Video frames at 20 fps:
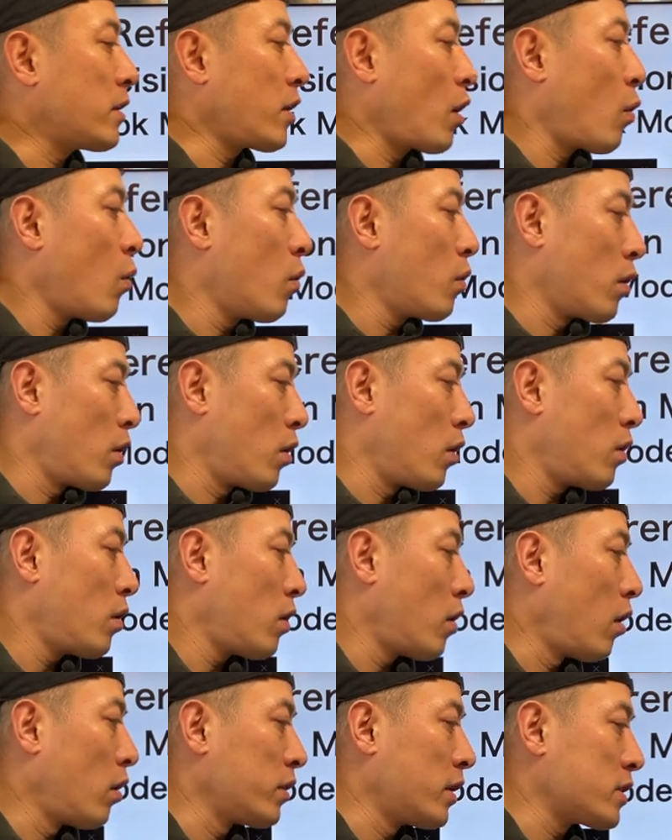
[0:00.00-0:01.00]
the order
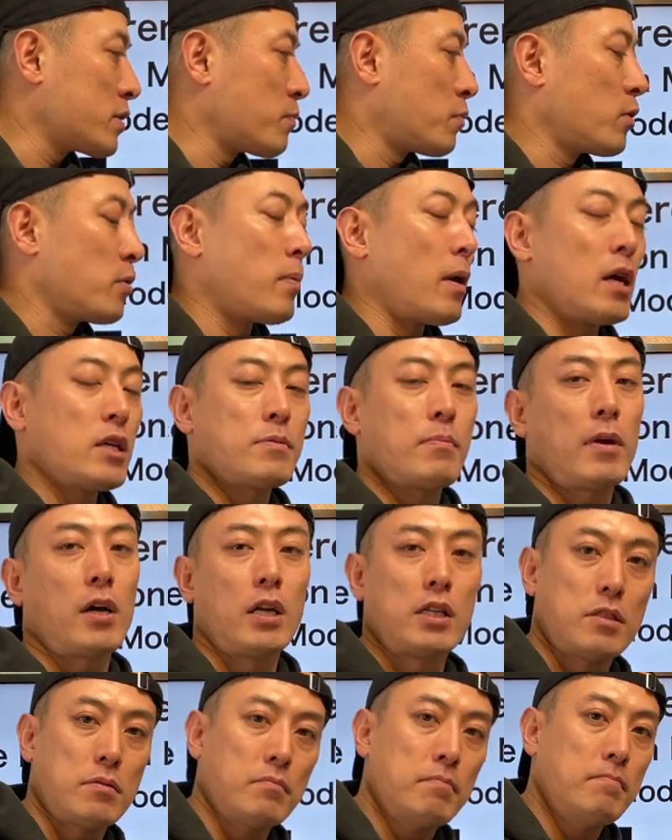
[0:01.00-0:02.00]
on this pool balance
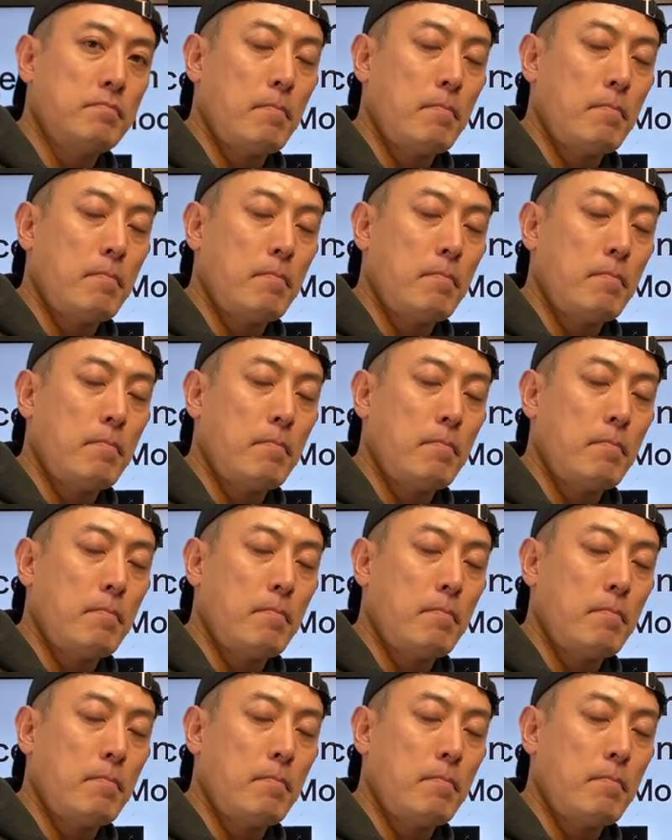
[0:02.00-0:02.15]
mechanism,